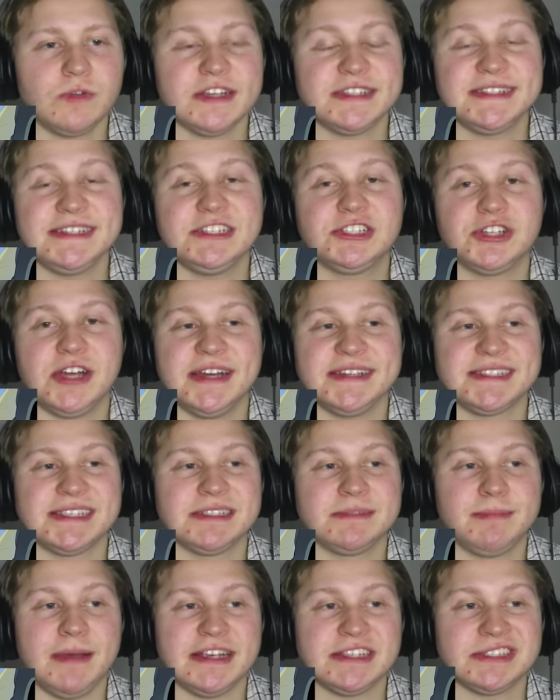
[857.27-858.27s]
Rusty tries
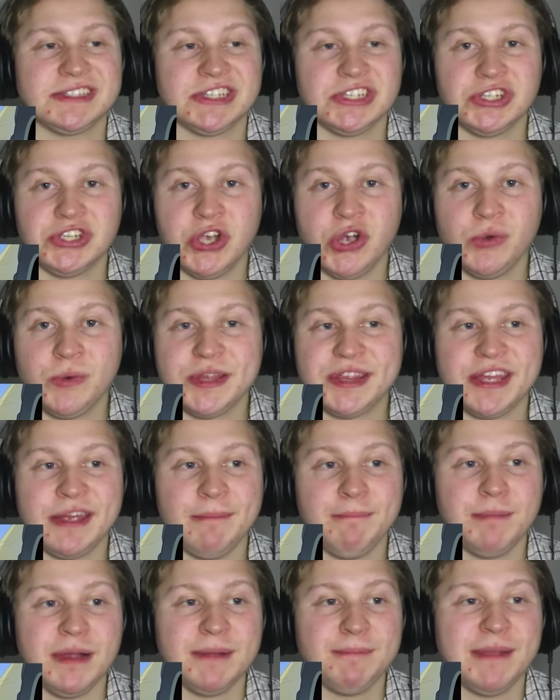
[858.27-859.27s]
his best to go with
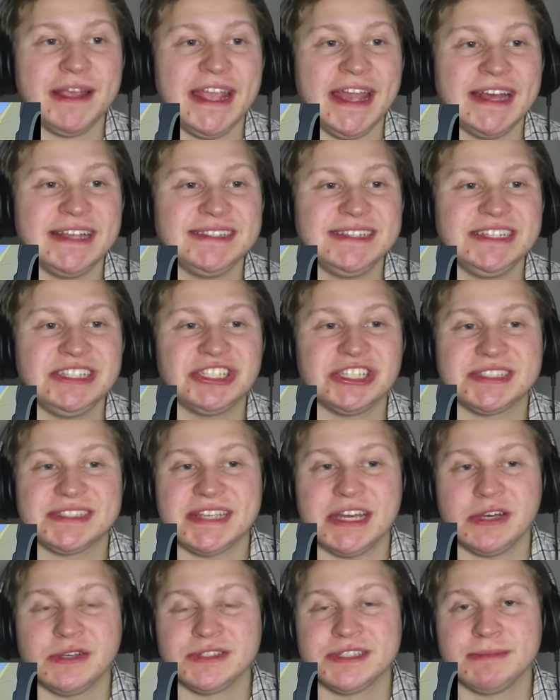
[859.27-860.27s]
him, but Mackenzie
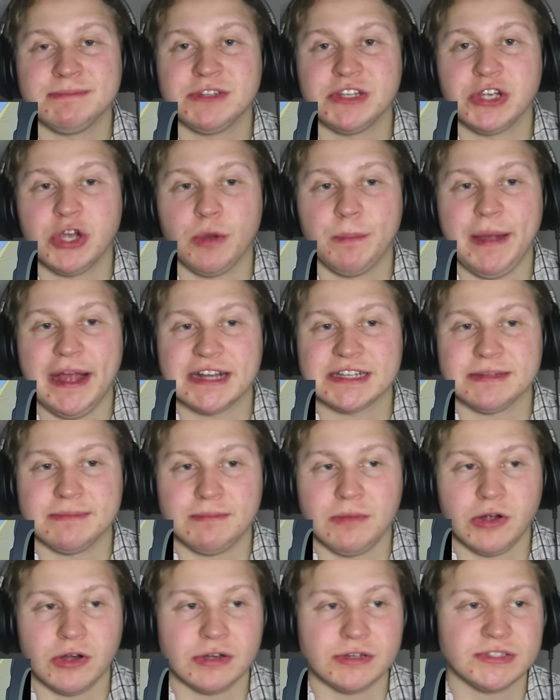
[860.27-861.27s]
just tells him to go back to
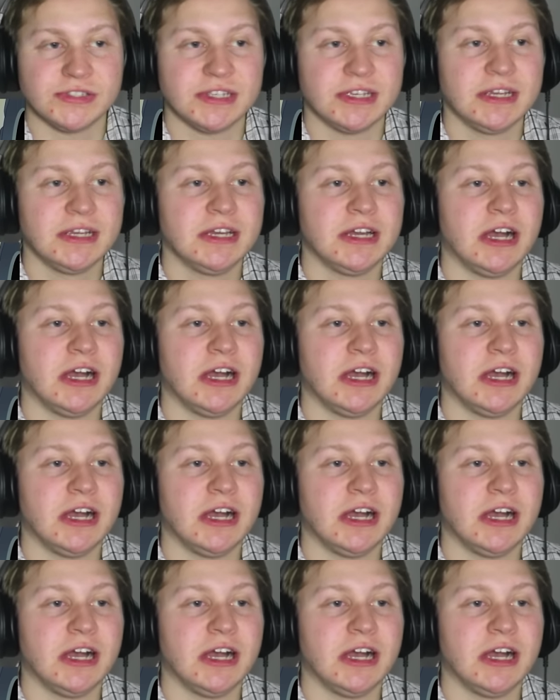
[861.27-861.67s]
Mars.